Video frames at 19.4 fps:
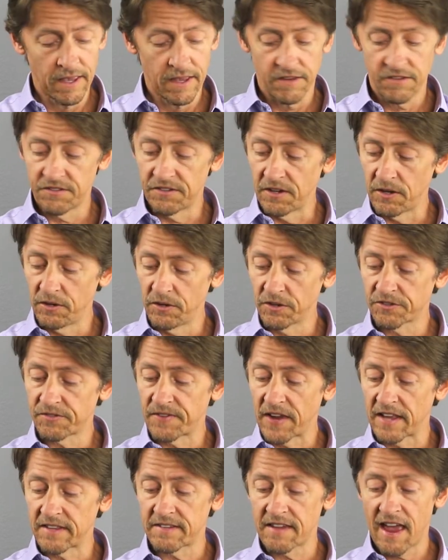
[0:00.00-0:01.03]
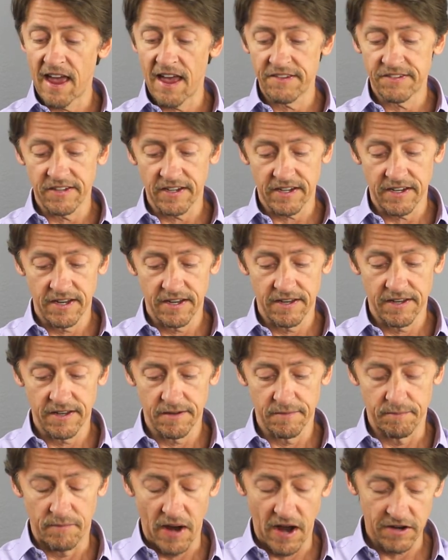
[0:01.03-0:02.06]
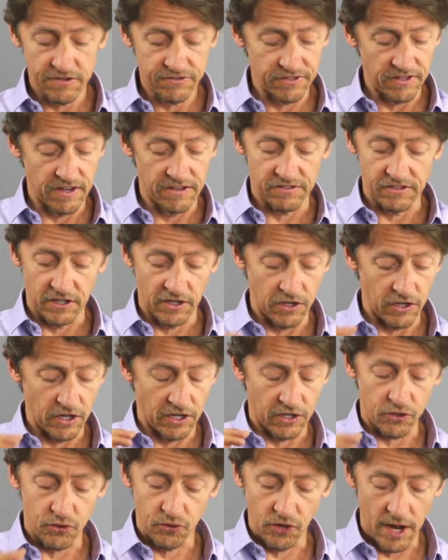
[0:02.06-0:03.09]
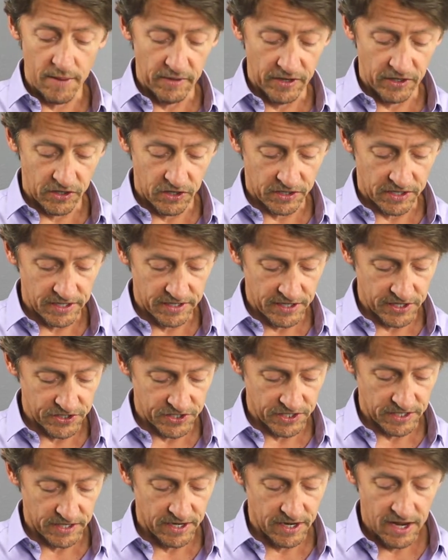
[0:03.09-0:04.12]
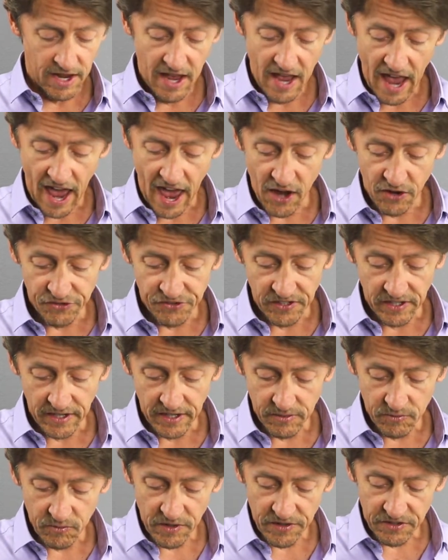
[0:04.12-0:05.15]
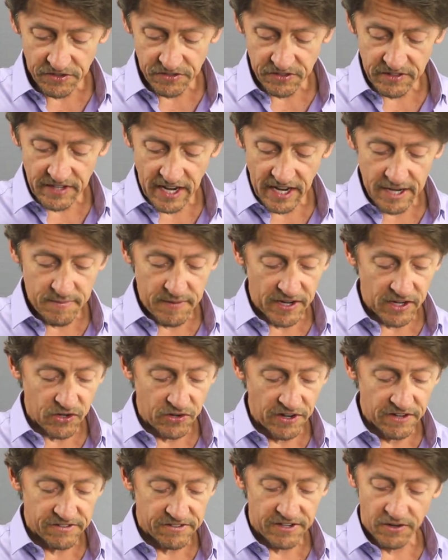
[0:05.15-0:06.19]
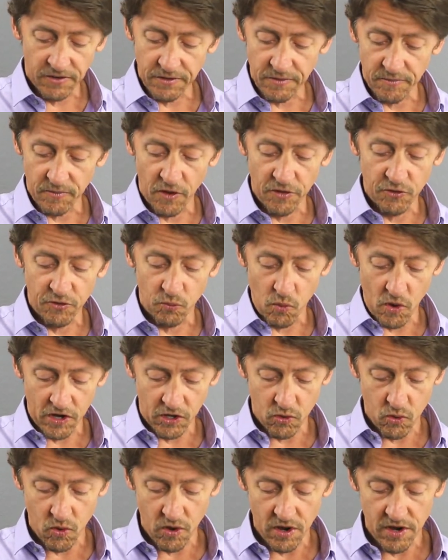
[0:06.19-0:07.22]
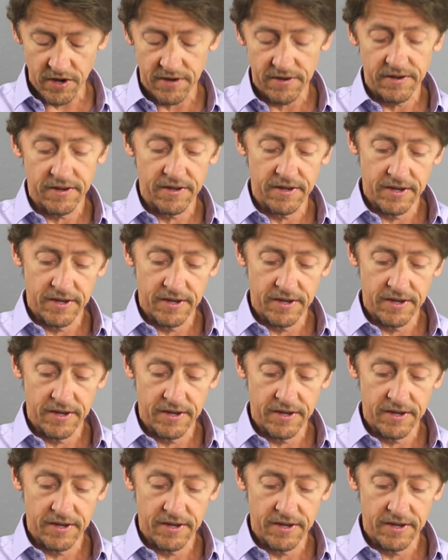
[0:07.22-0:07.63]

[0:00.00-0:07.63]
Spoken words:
Seal looks fantastic. Box is in incredibly good condition. I don't see, well, there's a teeny bit of crease here on the one corner